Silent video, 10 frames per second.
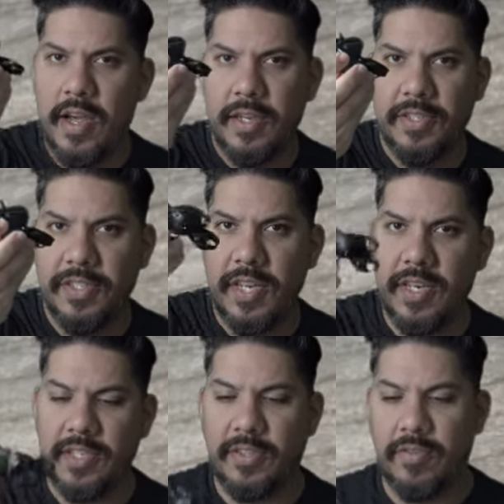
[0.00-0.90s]
You can see a
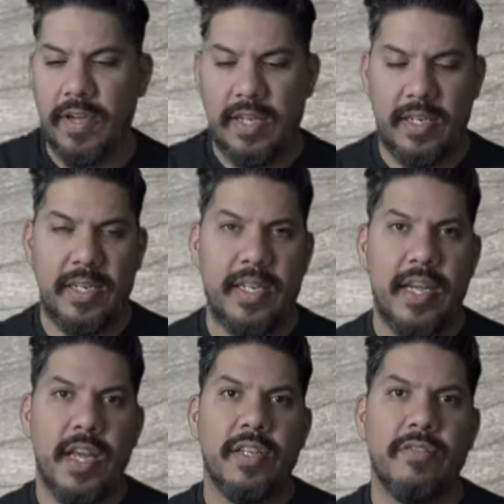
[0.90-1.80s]
nice little LED.
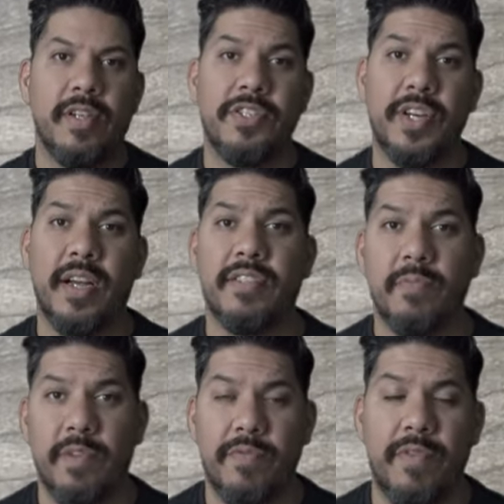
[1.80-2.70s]
So let's check out
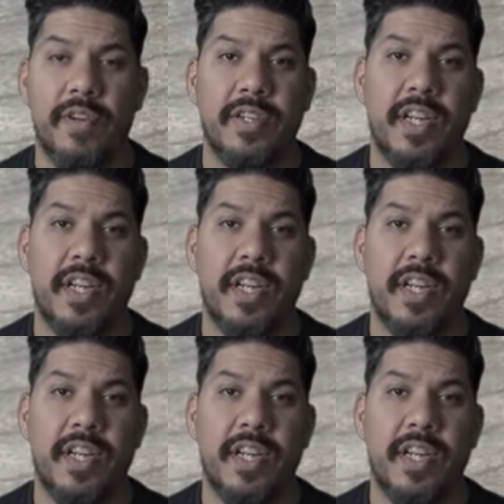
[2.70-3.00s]
some of the footage.